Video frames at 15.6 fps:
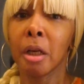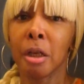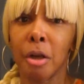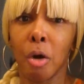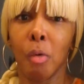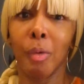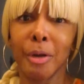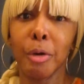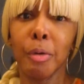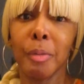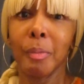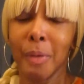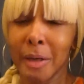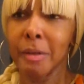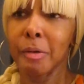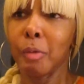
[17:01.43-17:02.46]
No, when you
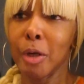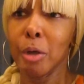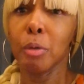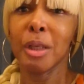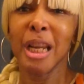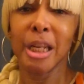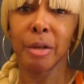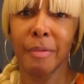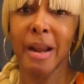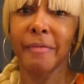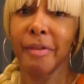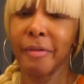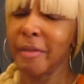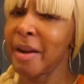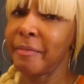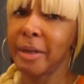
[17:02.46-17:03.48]
when when you teach
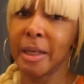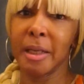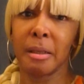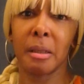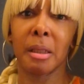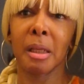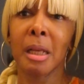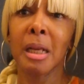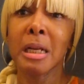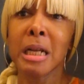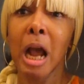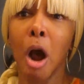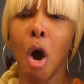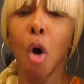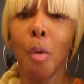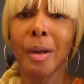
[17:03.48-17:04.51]
Raven, Raven lessons.
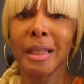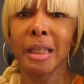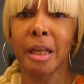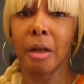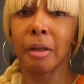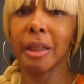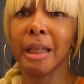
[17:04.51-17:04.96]
I always tell